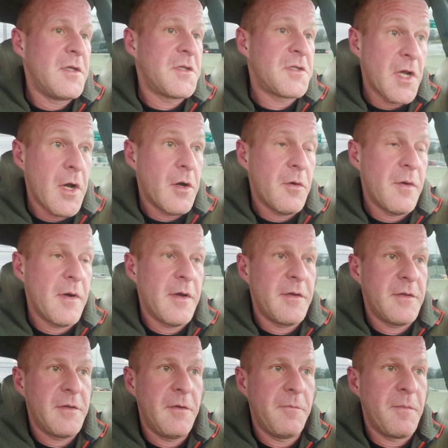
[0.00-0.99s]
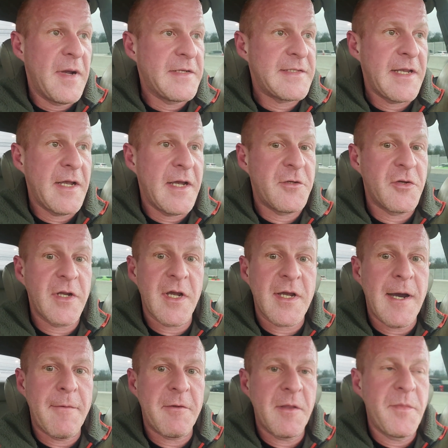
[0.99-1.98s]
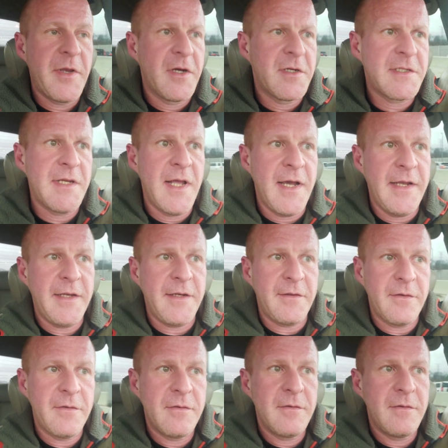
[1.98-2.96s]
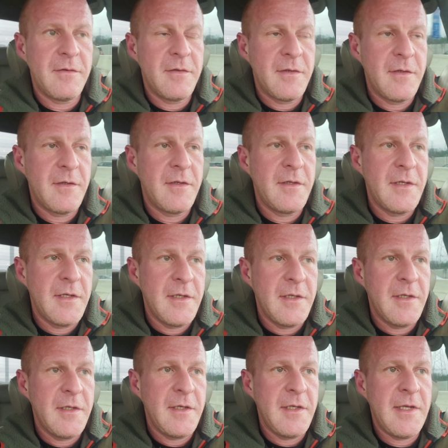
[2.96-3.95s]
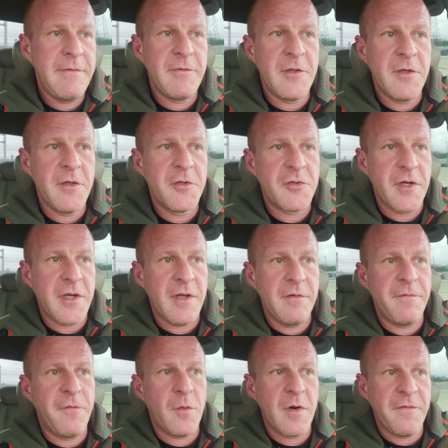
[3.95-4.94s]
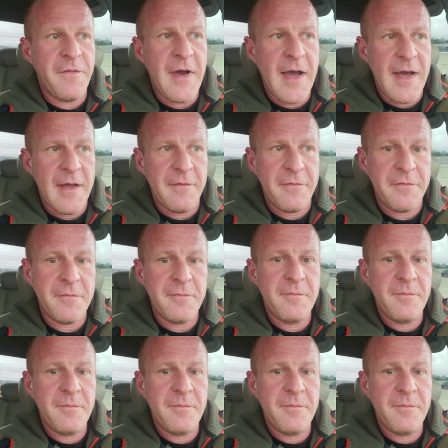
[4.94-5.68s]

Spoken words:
So, you might say, I drink a couple of beers a night, even though you're drinking 4 or 5.